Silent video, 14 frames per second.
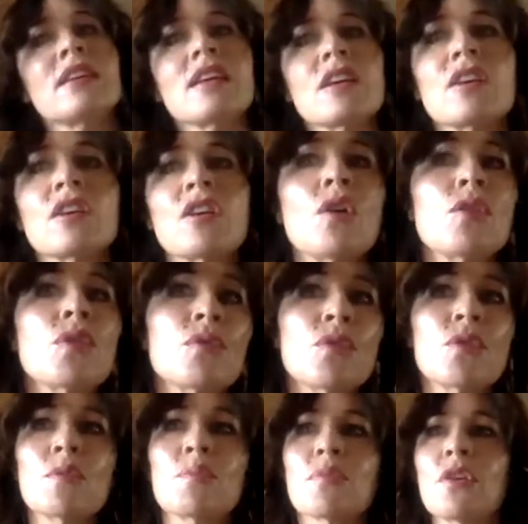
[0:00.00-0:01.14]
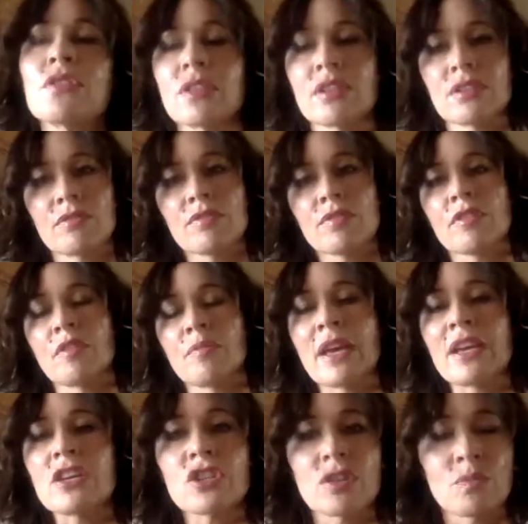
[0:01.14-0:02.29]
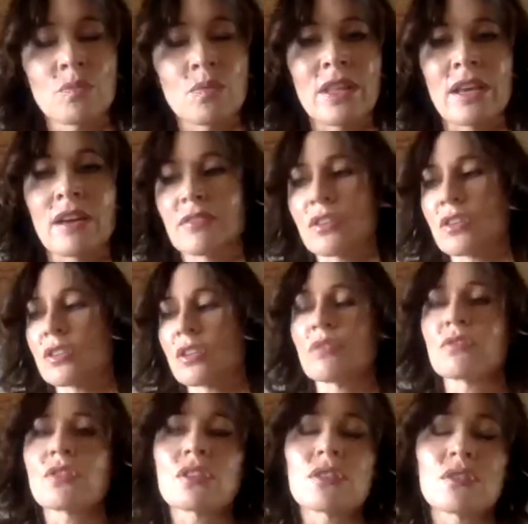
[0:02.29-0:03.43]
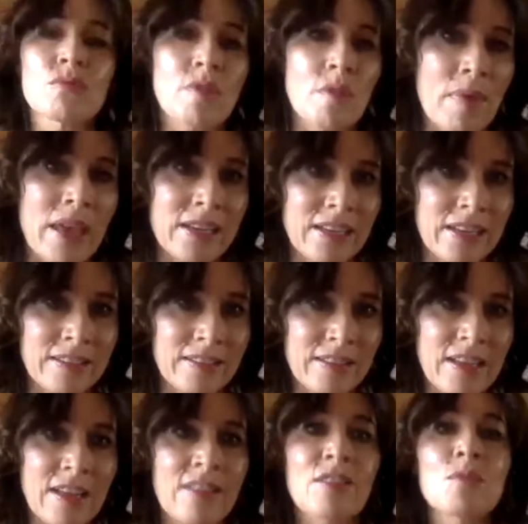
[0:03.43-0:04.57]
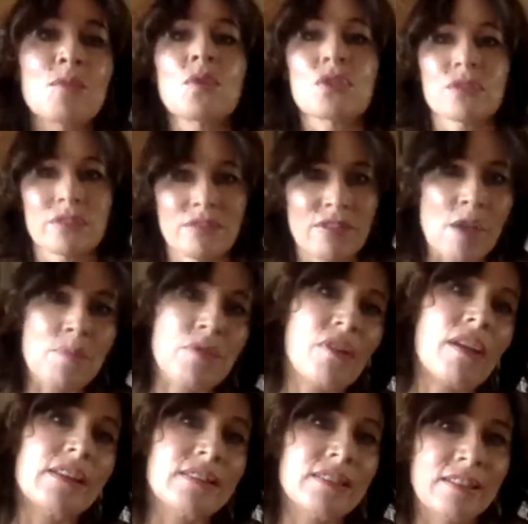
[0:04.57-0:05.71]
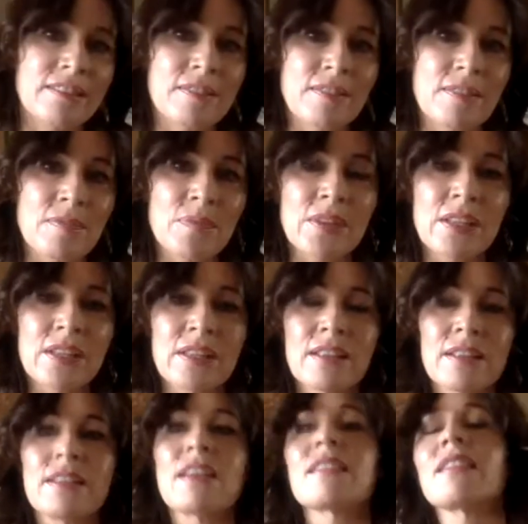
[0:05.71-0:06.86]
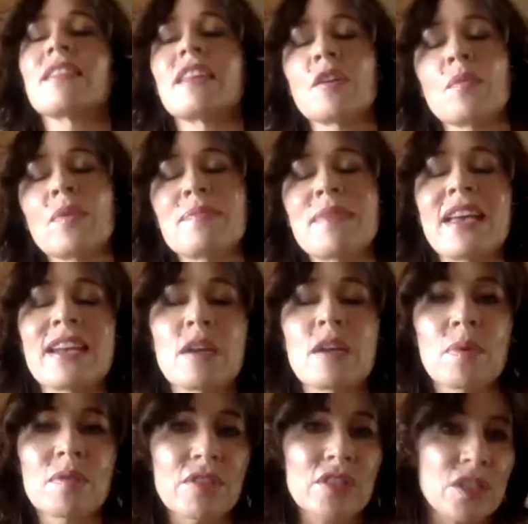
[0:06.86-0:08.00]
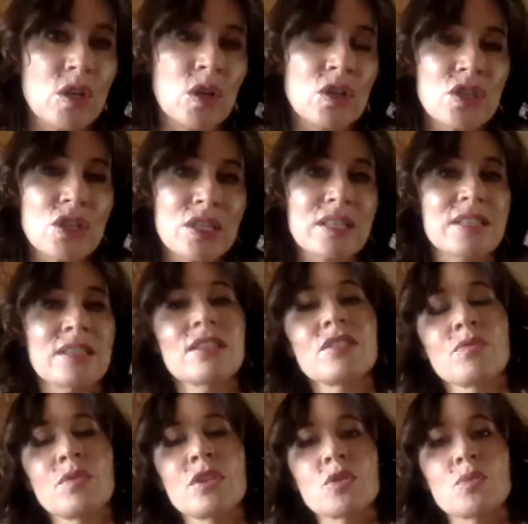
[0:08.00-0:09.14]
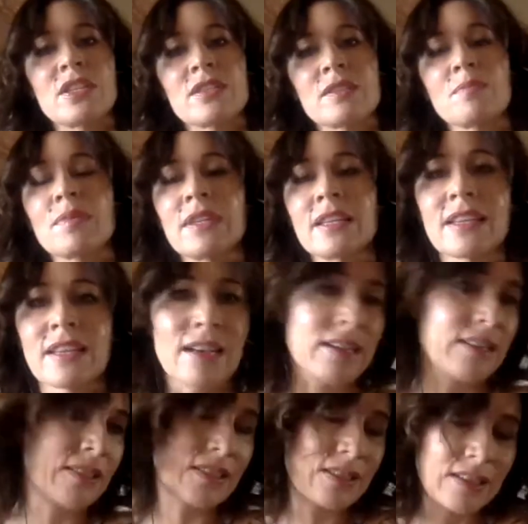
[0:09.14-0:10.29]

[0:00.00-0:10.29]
go through the process of cremation without the salt still remaining and the water evaporating. The other thing we're made up of is consciousness, of which we simply can't